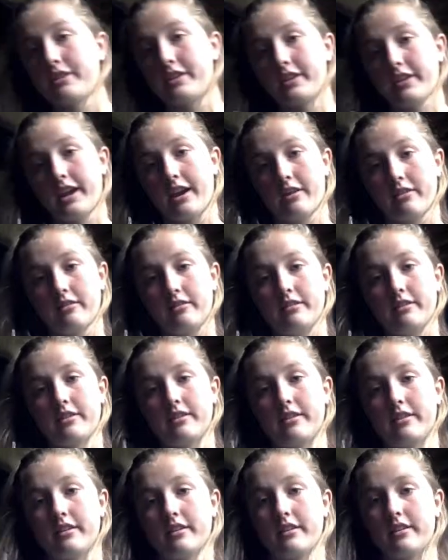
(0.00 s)
for the tail.
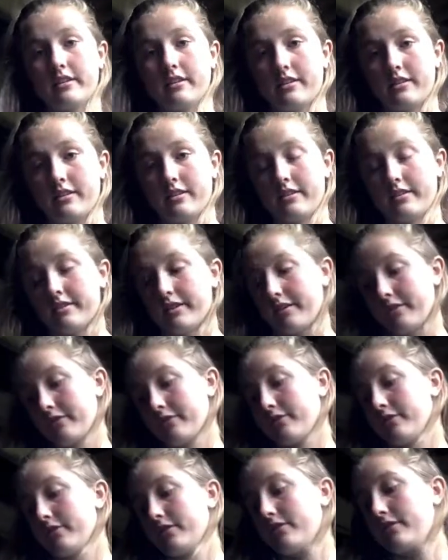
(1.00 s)

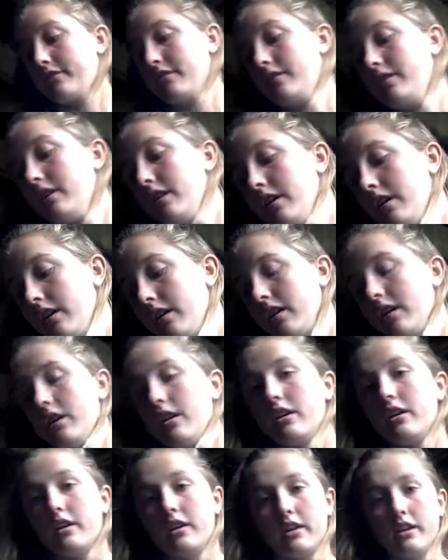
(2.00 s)
Scissors.
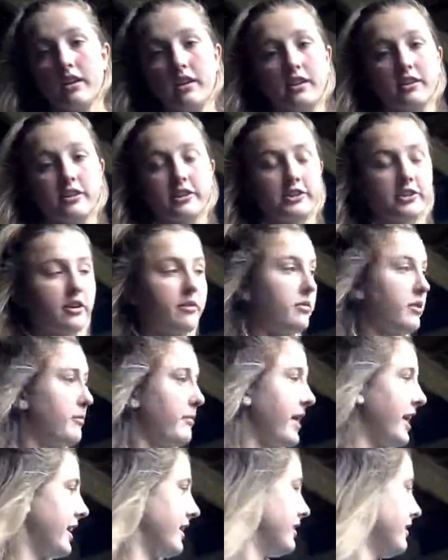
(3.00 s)
To trim
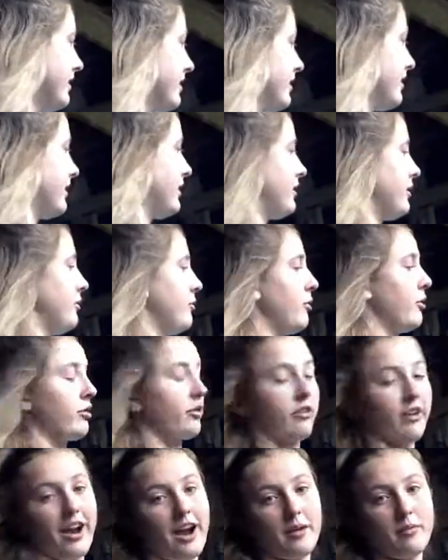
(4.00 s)
the mane, you will
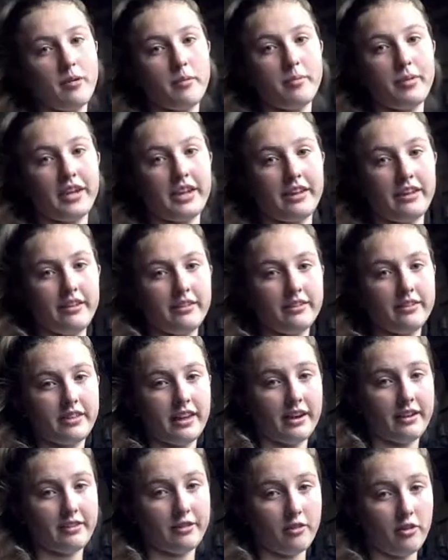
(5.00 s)
grab a piece
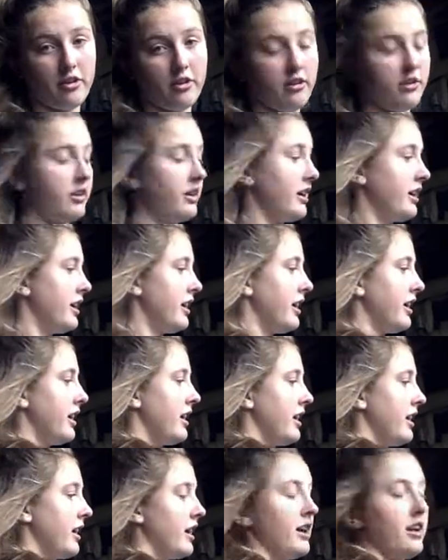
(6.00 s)
that is long
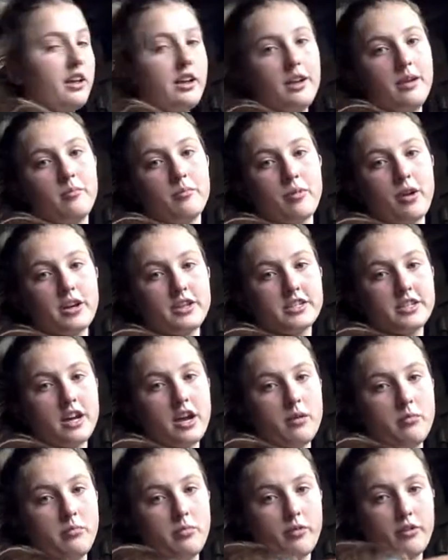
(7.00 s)
and brush
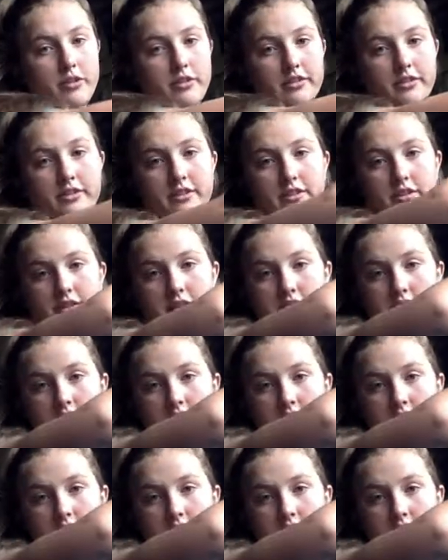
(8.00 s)
upwards,